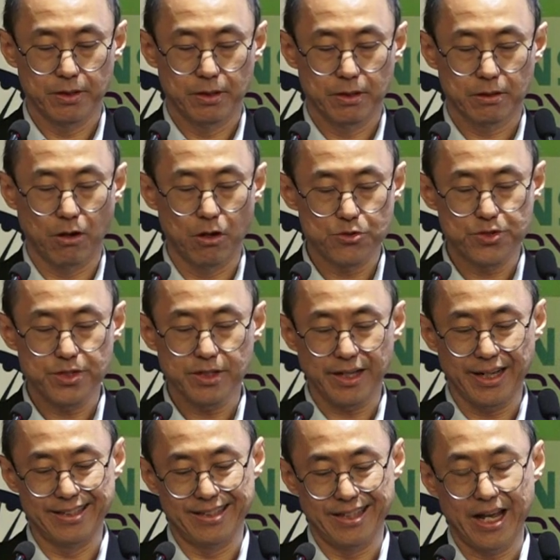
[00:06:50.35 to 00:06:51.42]
causing
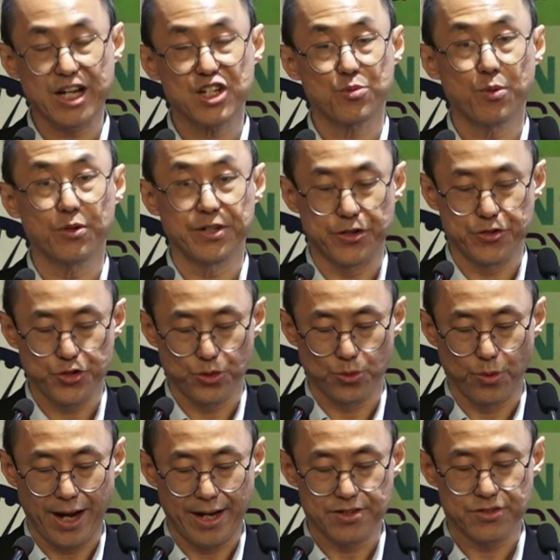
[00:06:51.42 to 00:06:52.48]
an exponential
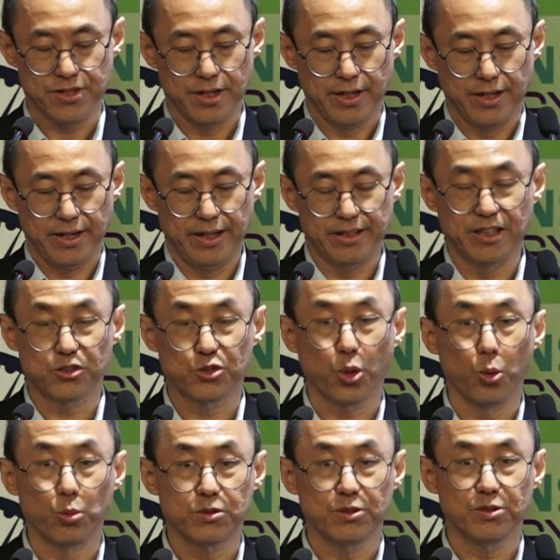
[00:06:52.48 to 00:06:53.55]
rise in the
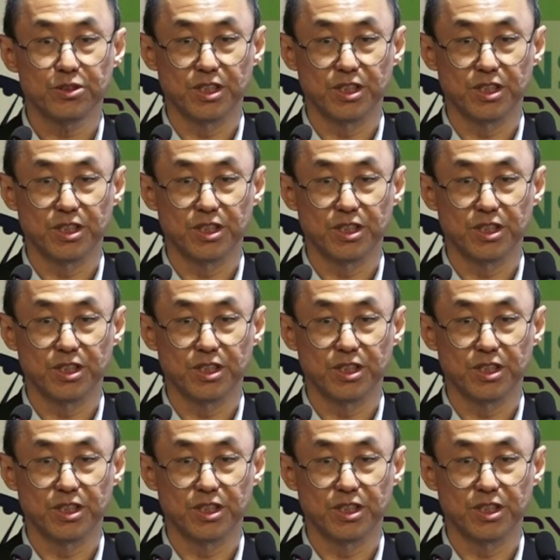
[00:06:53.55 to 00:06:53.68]
total